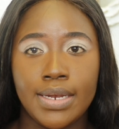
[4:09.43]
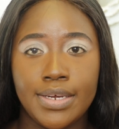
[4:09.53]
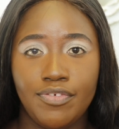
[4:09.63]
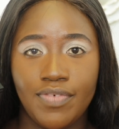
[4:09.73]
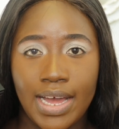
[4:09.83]

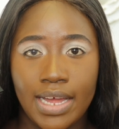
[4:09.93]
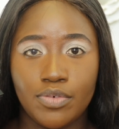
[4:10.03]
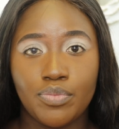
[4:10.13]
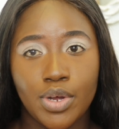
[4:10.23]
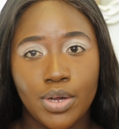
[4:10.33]

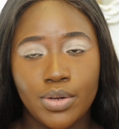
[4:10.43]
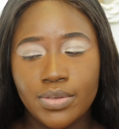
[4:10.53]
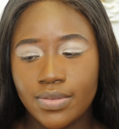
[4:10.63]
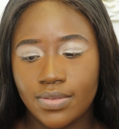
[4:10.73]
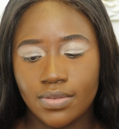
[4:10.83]
Devon
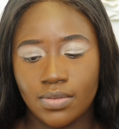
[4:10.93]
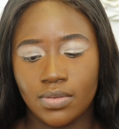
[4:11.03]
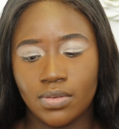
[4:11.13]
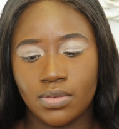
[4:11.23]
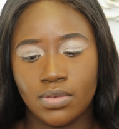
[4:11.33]
Rose.
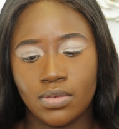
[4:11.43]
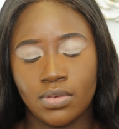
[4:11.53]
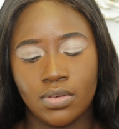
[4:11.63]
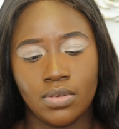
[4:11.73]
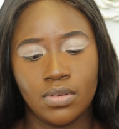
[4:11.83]

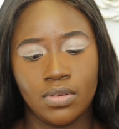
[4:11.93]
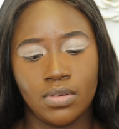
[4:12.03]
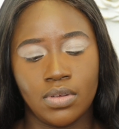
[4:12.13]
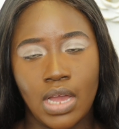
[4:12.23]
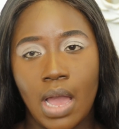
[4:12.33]

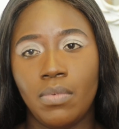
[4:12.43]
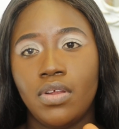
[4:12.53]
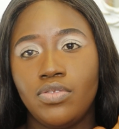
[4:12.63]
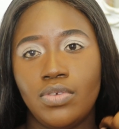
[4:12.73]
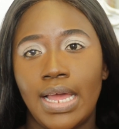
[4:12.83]
I
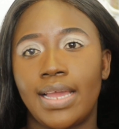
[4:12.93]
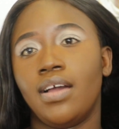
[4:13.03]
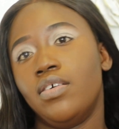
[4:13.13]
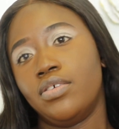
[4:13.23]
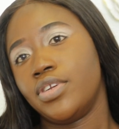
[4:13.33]
want to do like
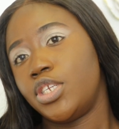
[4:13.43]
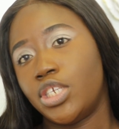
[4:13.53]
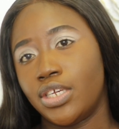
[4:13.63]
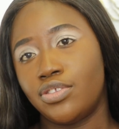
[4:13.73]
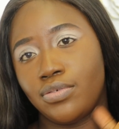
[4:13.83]
on the
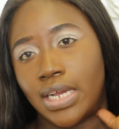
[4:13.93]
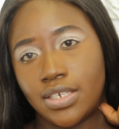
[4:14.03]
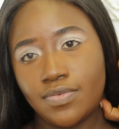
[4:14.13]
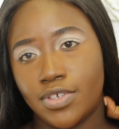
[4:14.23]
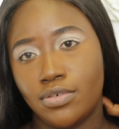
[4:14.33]
cheek
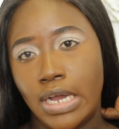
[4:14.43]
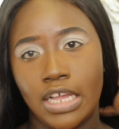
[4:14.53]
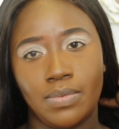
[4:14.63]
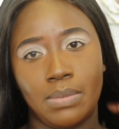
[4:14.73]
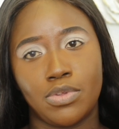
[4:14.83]
swatches for you
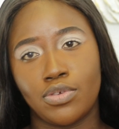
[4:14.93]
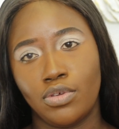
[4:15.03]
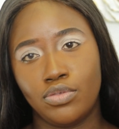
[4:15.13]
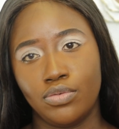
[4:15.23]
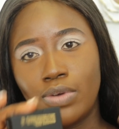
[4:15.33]
guys, but I'm just
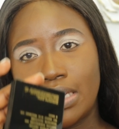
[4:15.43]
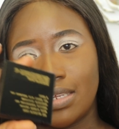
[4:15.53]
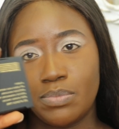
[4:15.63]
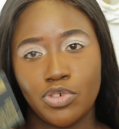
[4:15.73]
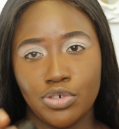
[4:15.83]
going to do, as
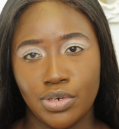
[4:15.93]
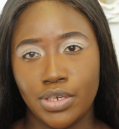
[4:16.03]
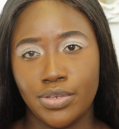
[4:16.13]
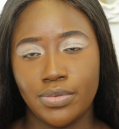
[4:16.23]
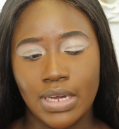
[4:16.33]
I'm
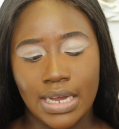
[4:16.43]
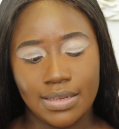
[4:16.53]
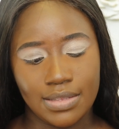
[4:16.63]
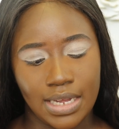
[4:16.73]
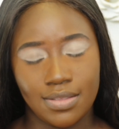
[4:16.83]
showing you
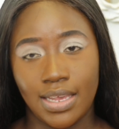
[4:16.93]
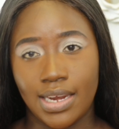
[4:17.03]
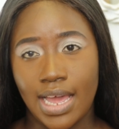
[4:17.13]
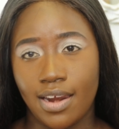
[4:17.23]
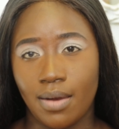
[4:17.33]
guys, like taking
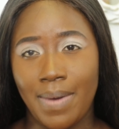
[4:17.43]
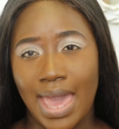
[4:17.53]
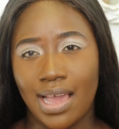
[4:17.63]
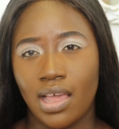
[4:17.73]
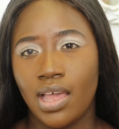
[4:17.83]
it out of the
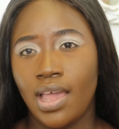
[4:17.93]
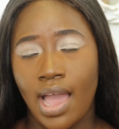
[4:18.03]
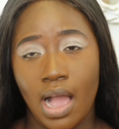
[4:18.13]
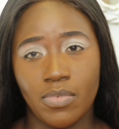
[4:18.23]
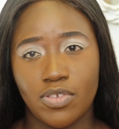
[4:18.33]
pack,
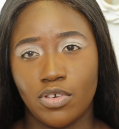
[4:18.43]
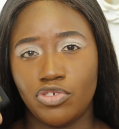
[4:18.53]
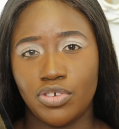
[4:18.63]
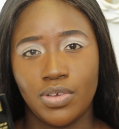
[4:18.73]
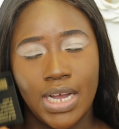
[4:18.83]
I'm just going to
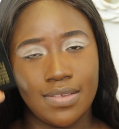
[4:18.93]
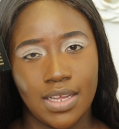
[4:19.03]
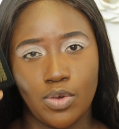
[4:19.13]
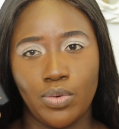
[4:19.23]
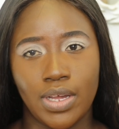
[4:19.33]
show you guys
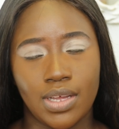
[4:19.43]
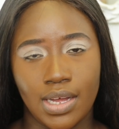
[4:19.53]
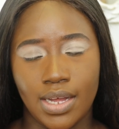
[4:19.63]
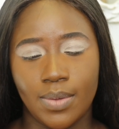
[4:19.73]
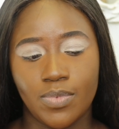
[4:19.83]
like quick
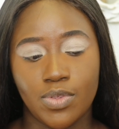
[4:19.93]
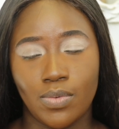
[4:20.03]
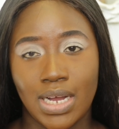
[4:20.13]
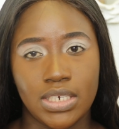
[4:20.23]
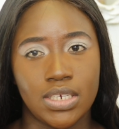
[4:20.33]

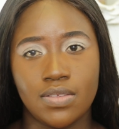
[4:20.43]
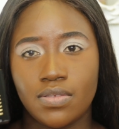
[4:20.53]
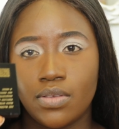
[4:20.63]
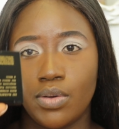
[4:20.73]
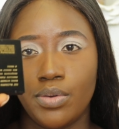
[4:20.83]
swatches.
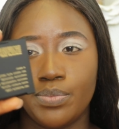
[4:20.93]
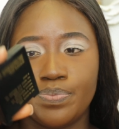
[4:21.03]
So